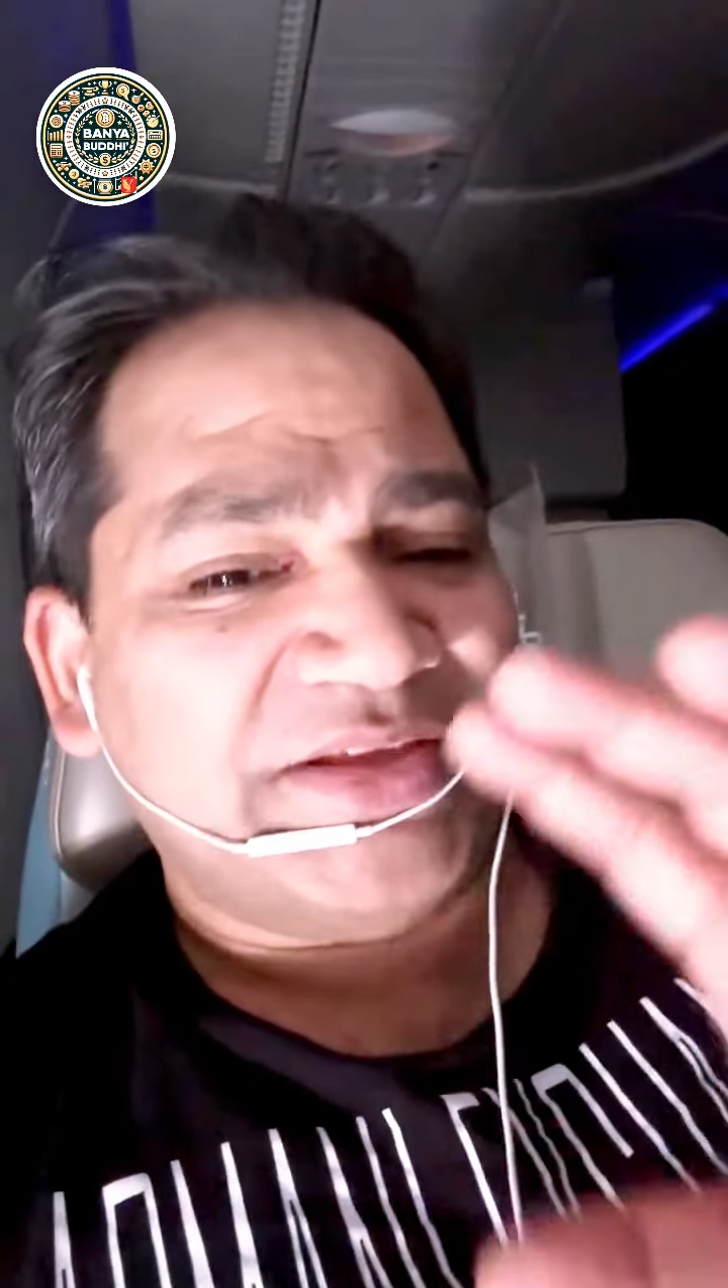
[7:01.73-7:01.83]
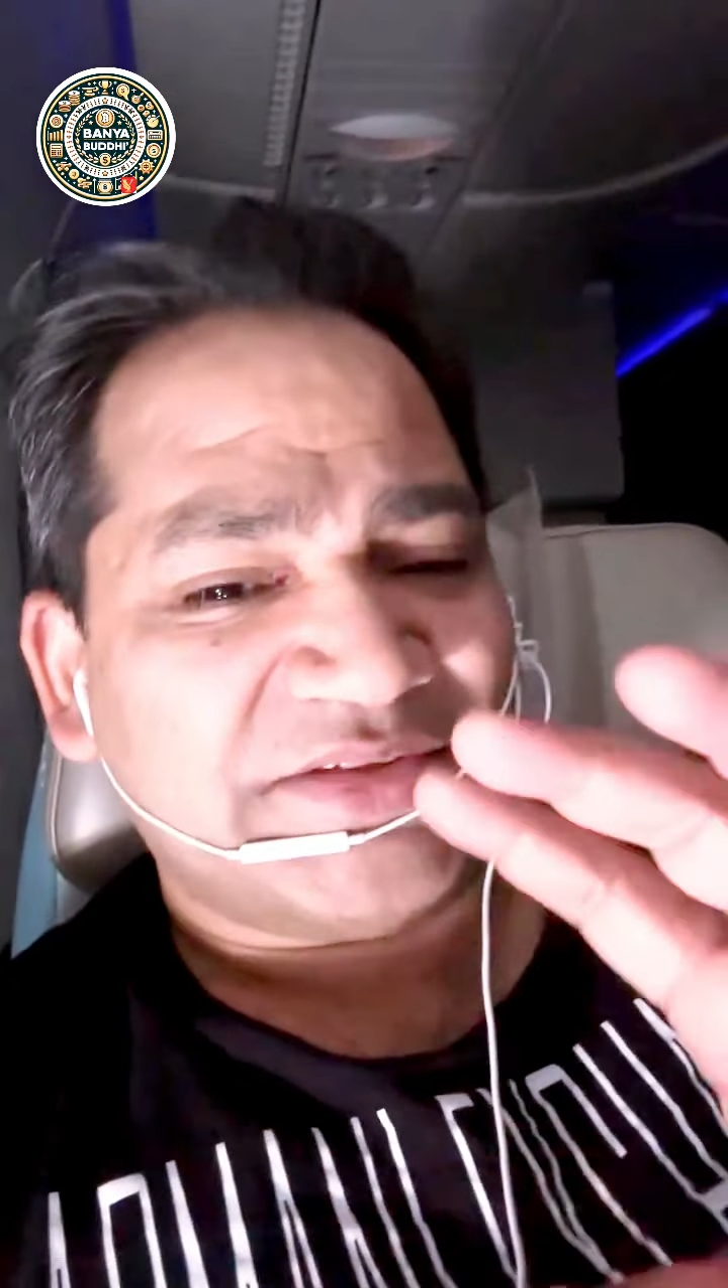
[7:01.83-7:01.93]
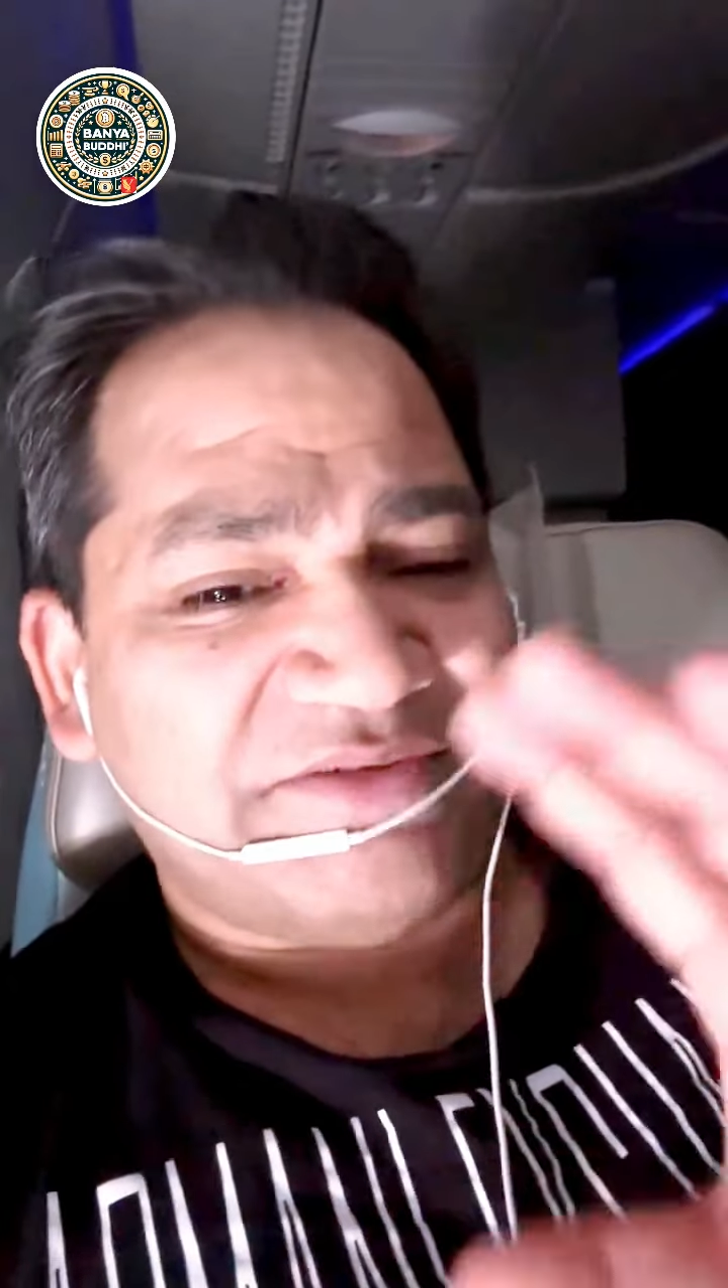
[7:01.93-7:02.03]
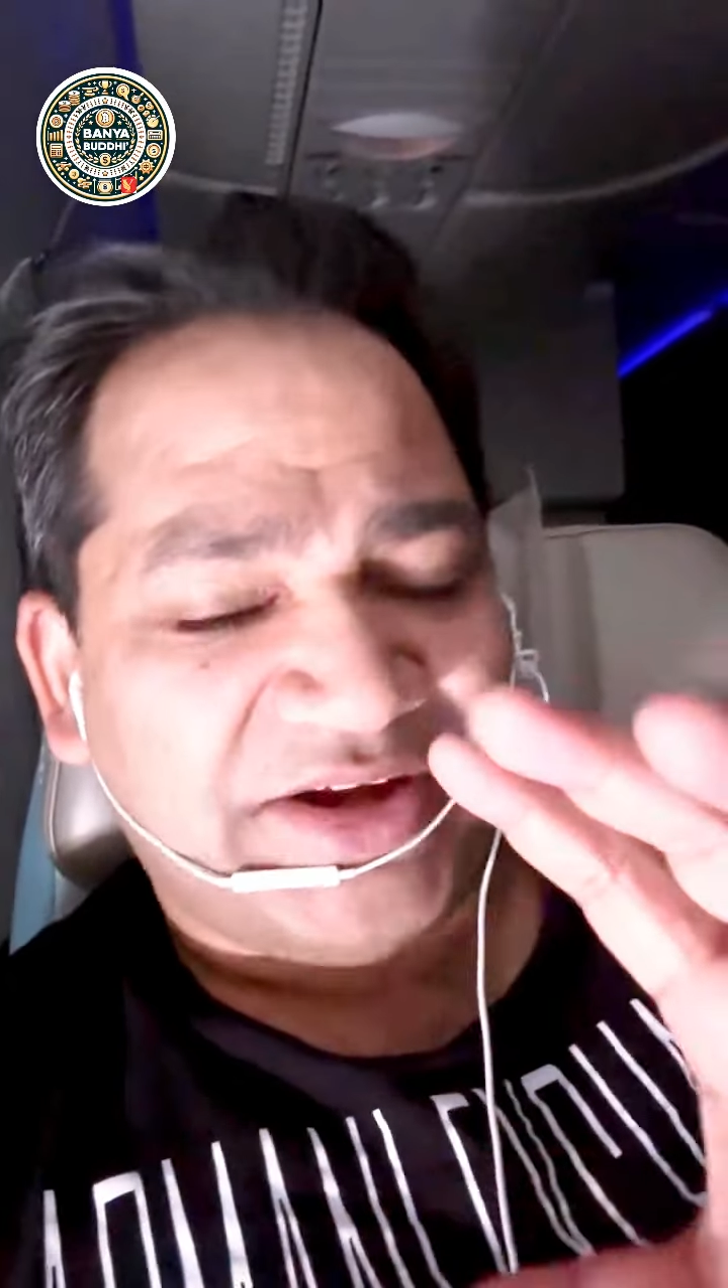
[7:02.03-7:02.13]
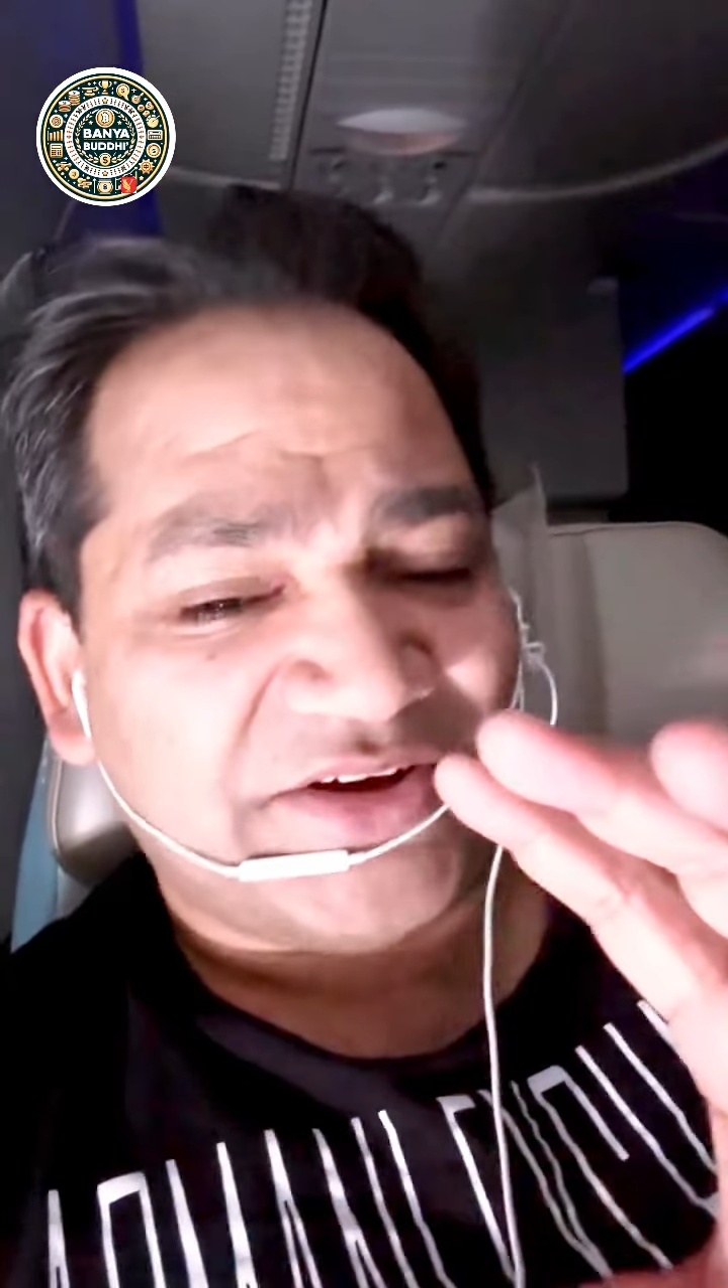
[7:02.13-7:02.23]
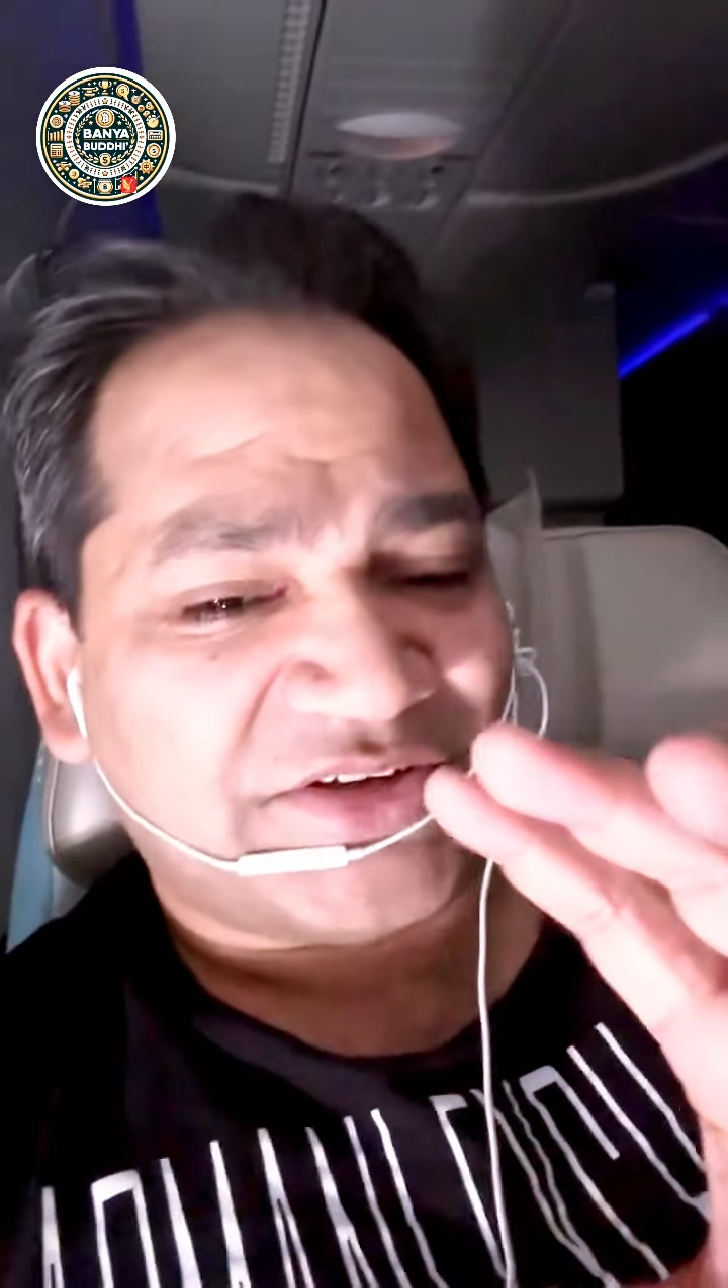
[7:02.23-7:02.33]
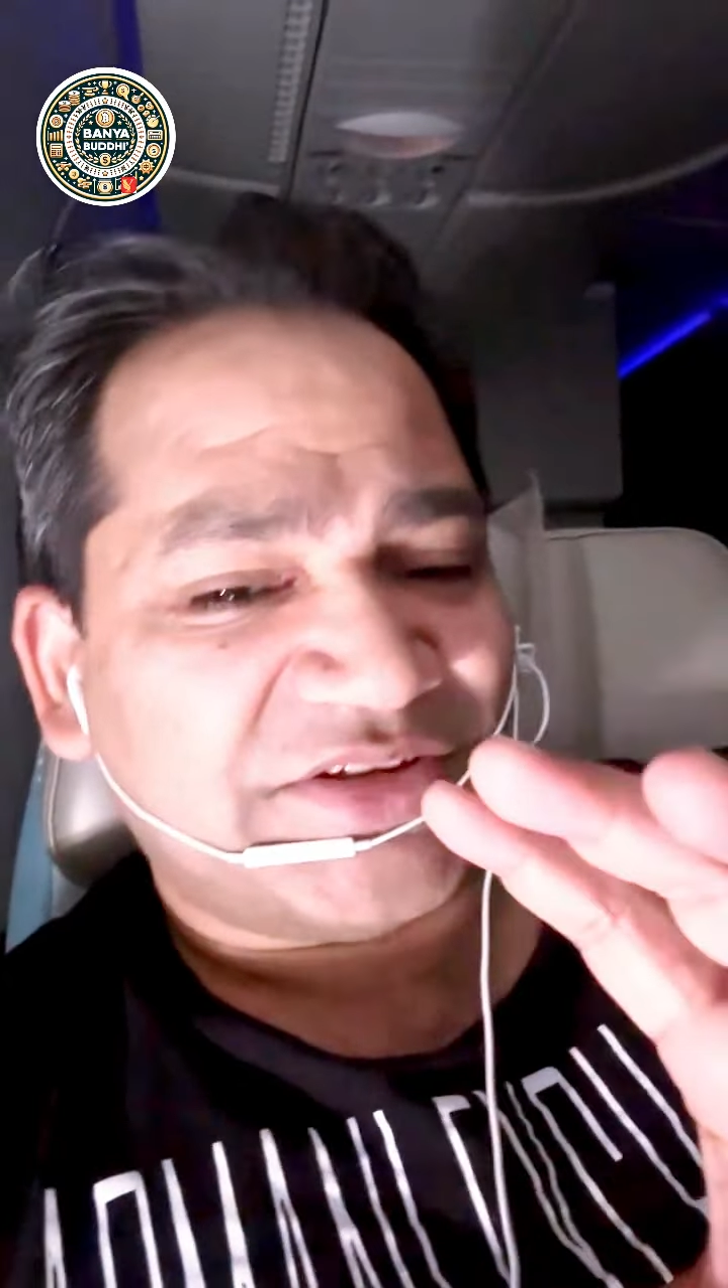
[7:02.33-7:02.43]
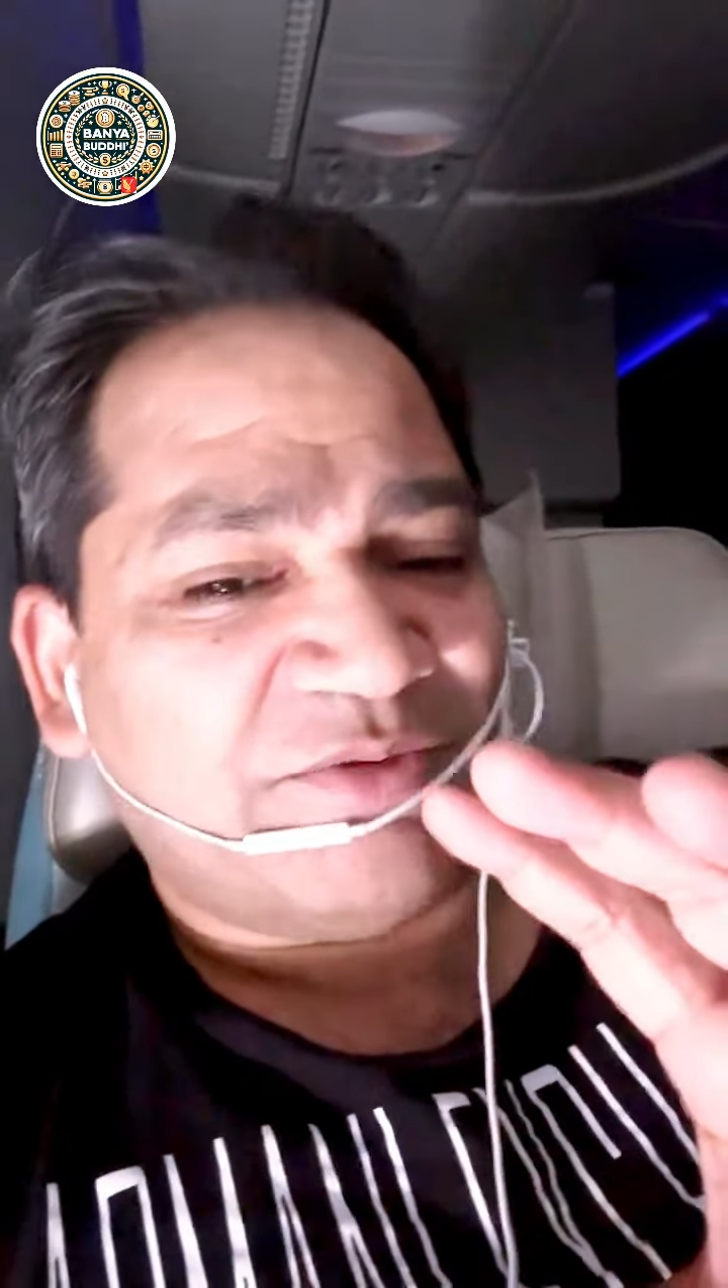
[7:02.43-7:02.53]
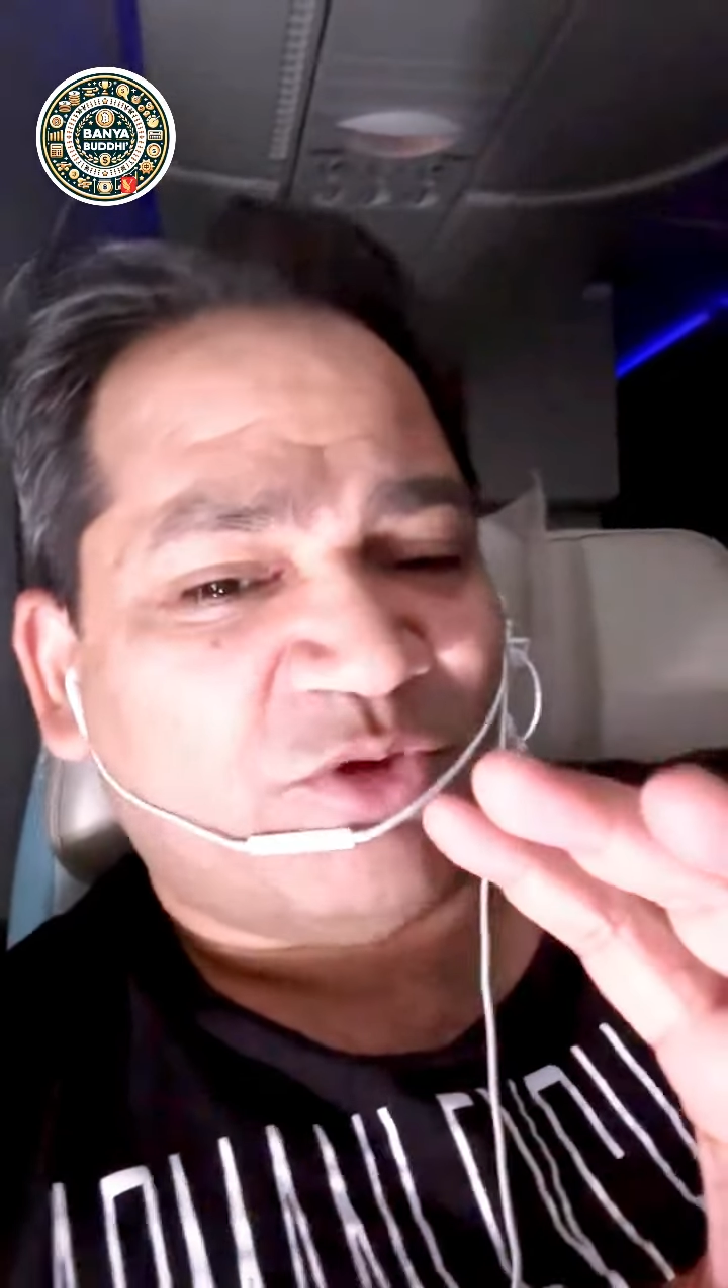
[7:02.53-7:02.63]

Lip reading: is a very interesting